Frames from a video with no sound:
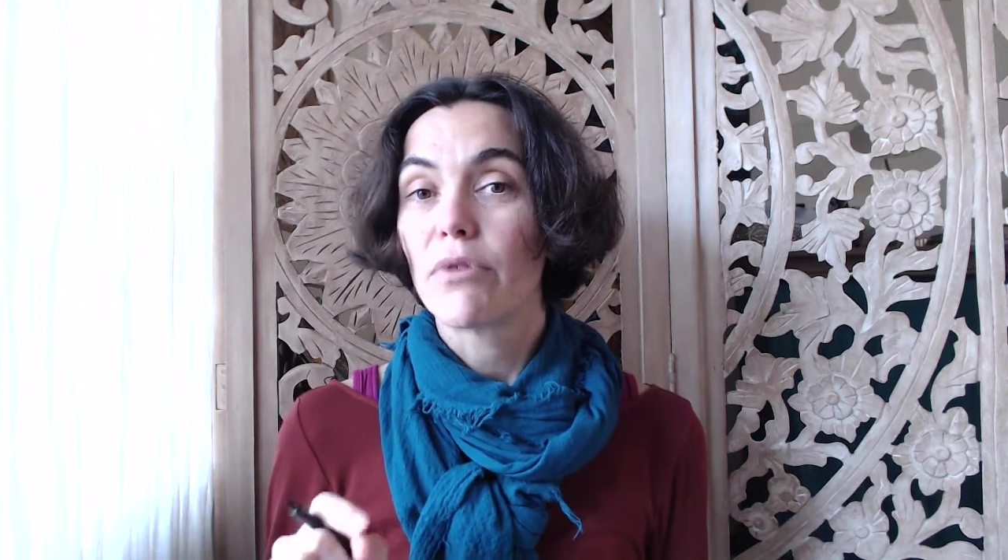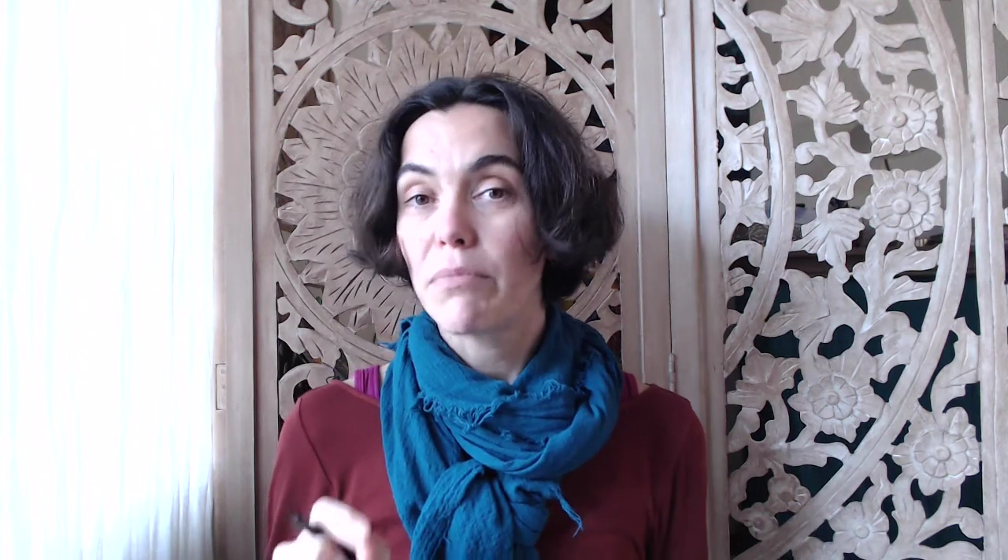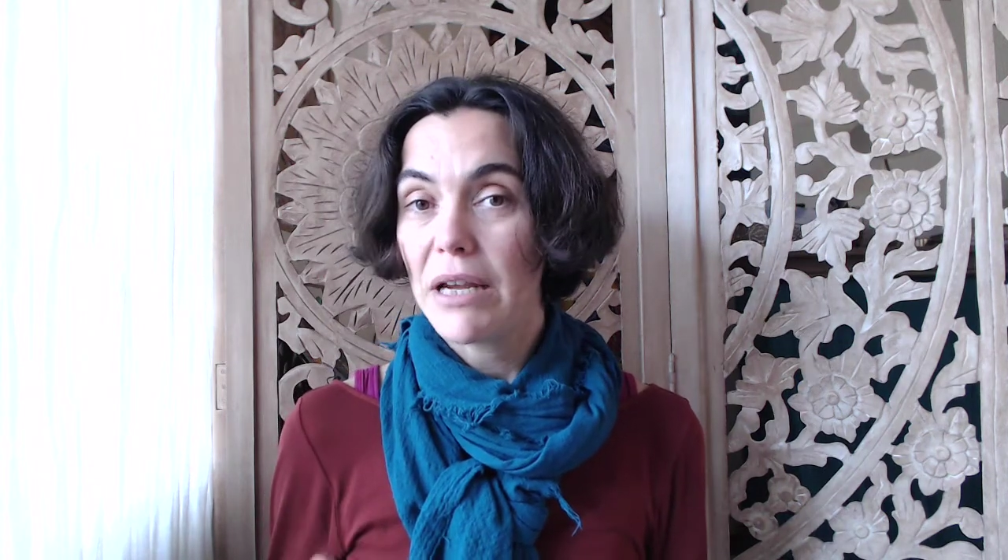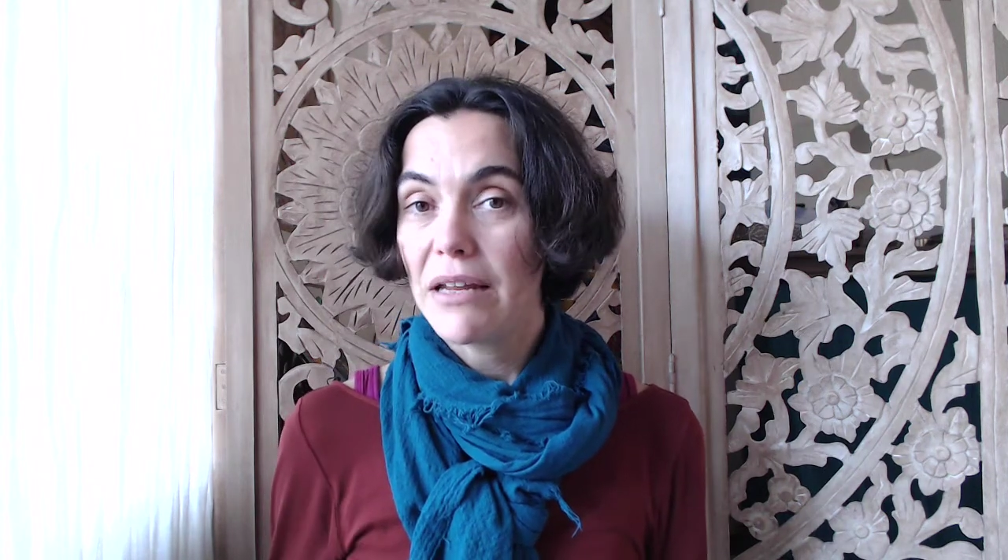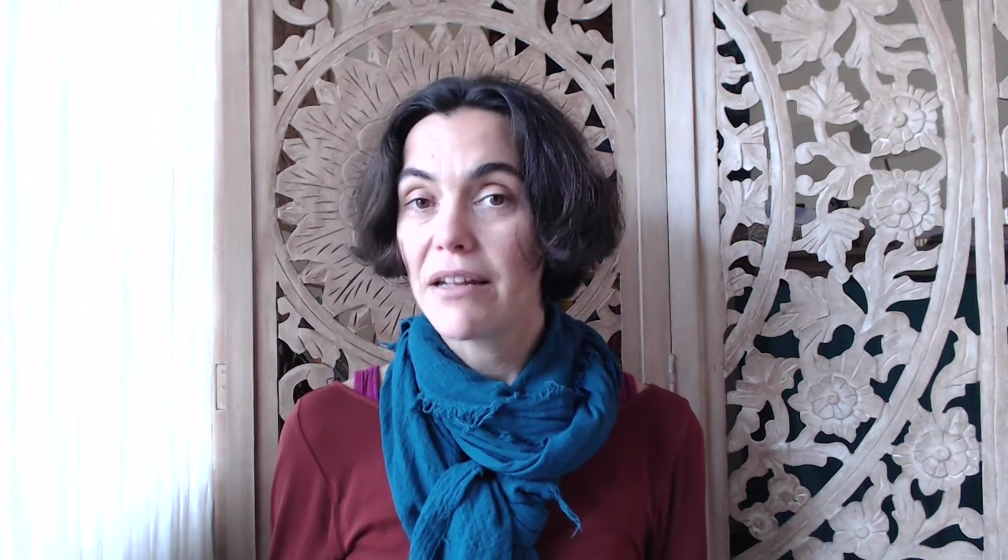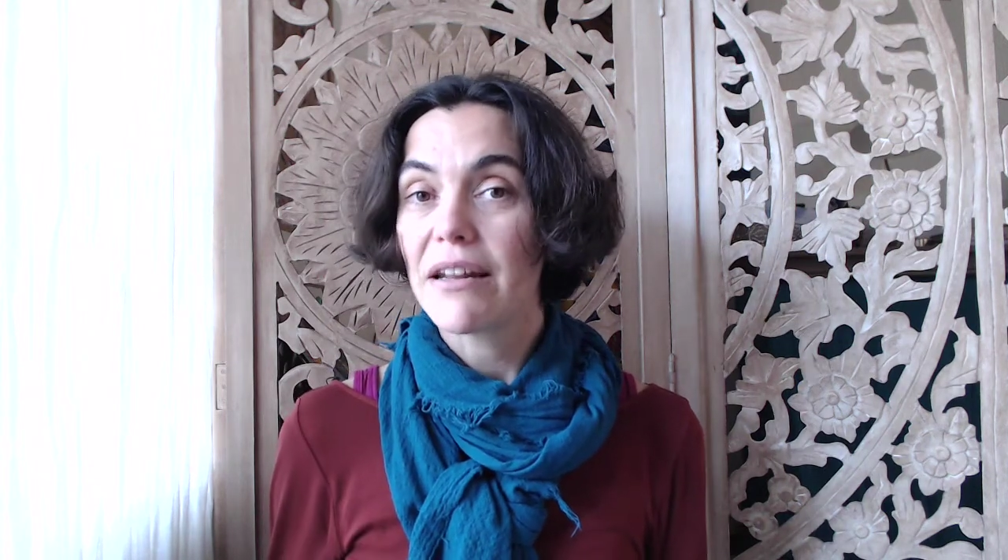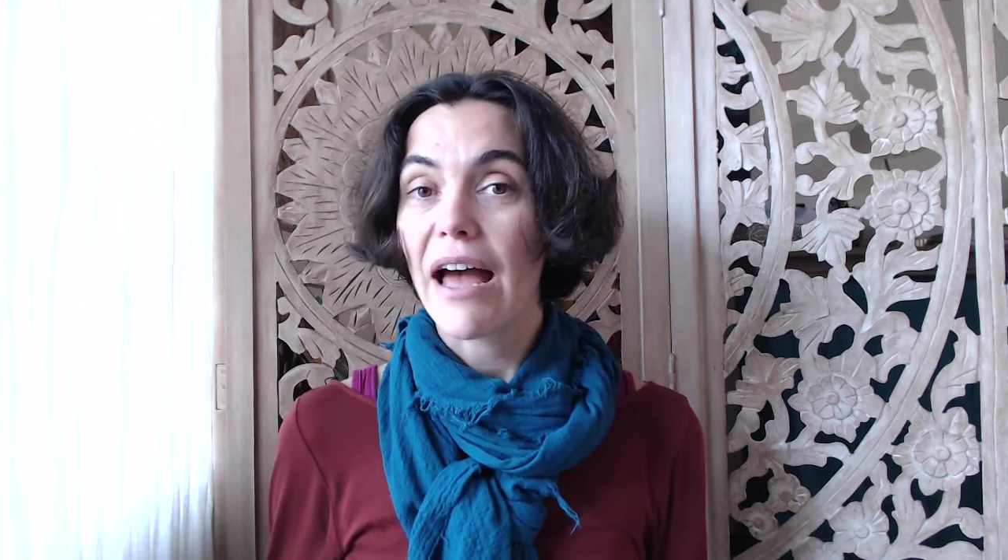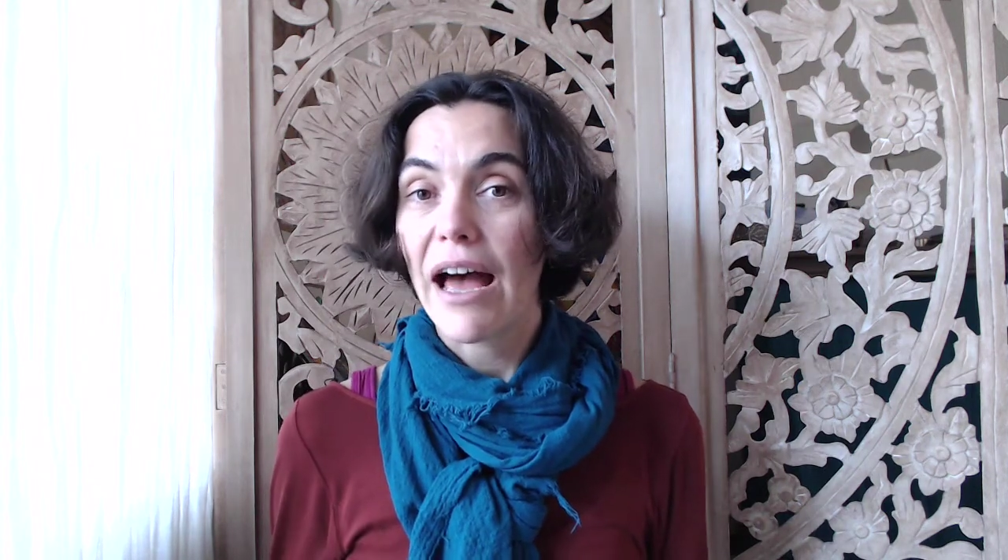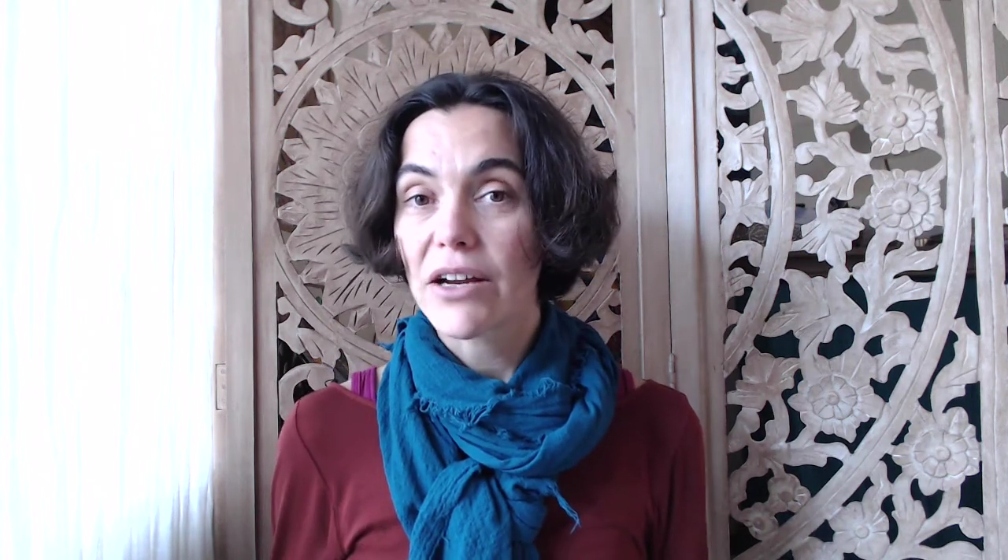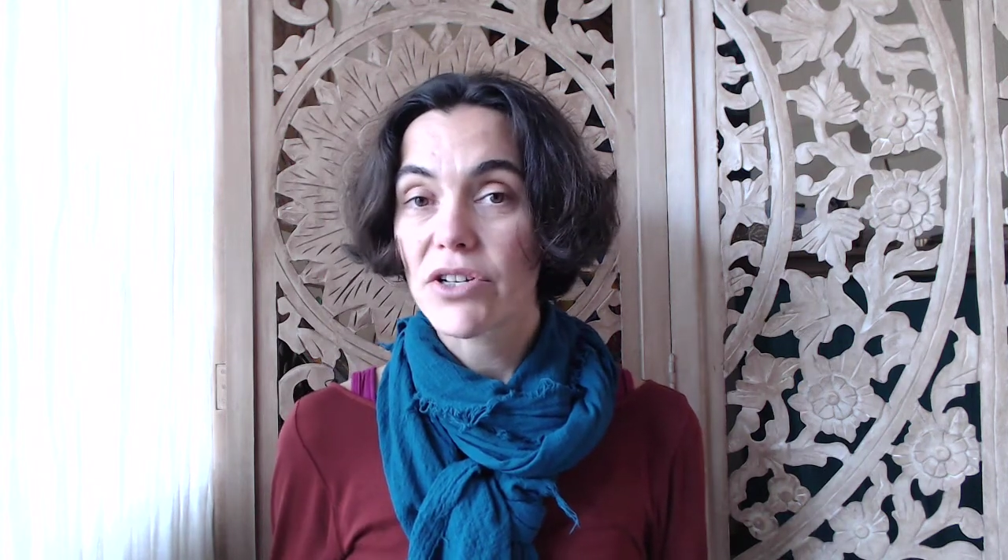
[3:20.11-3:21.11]

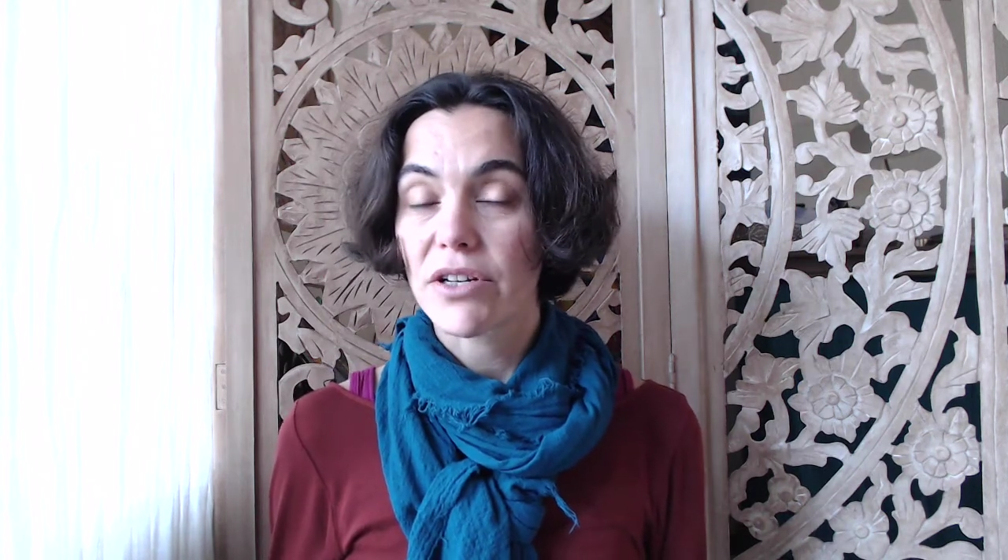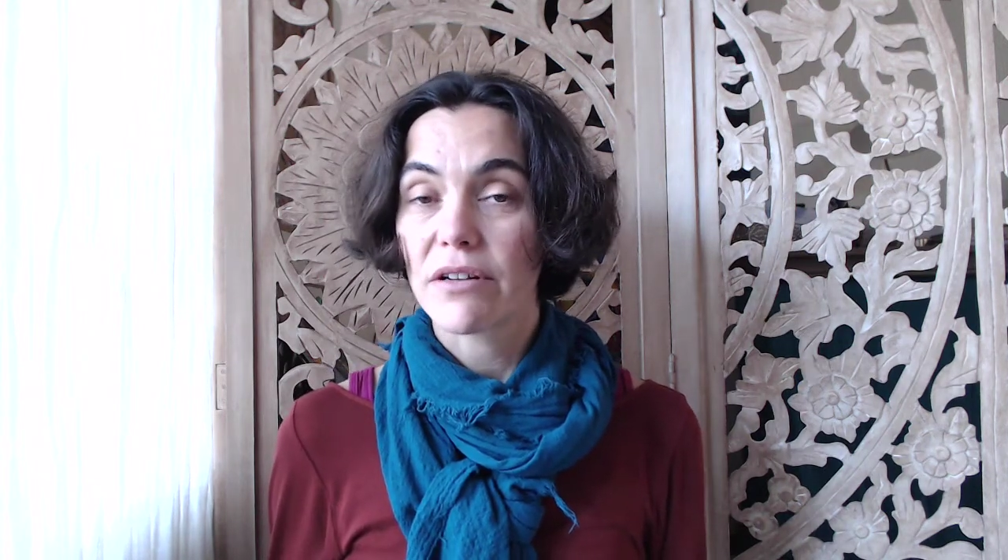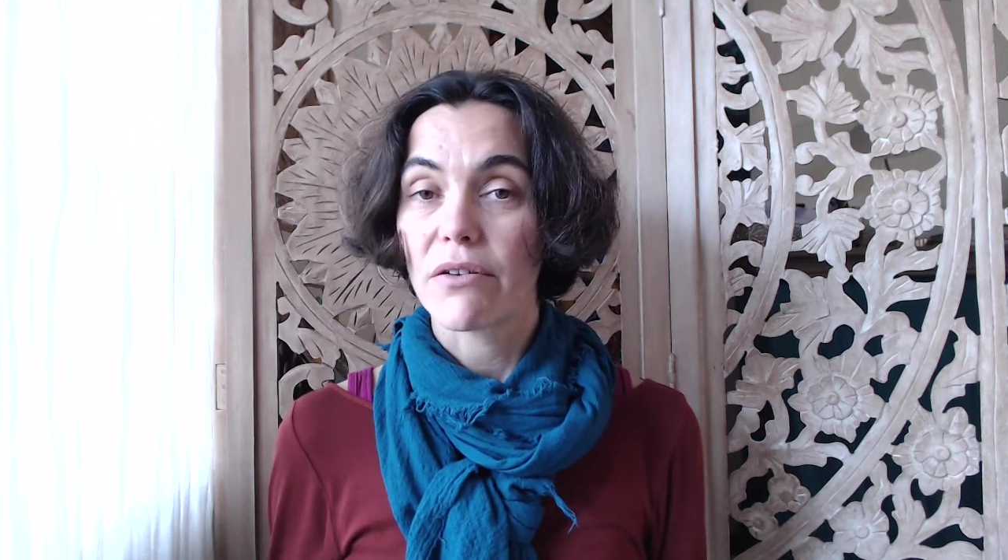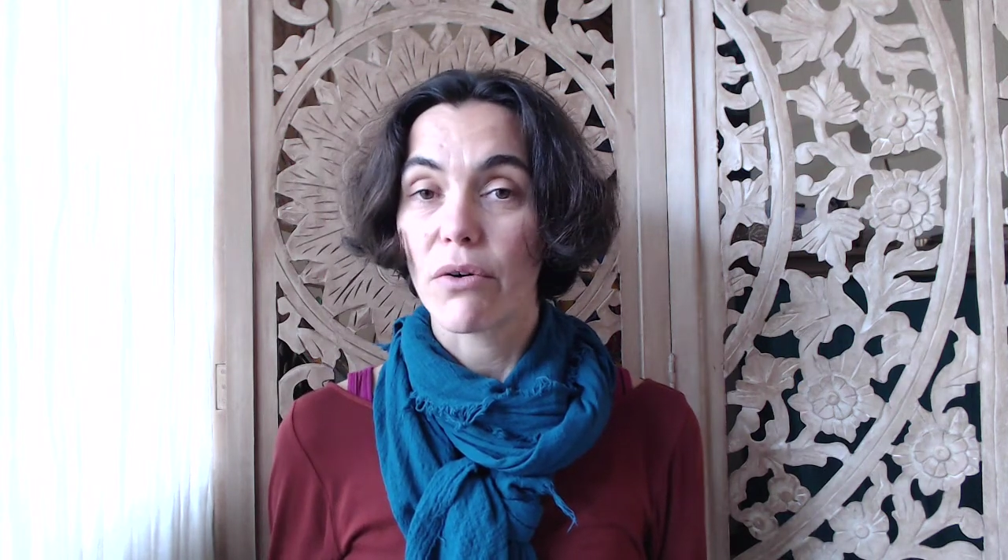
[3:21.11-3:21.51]
repeated action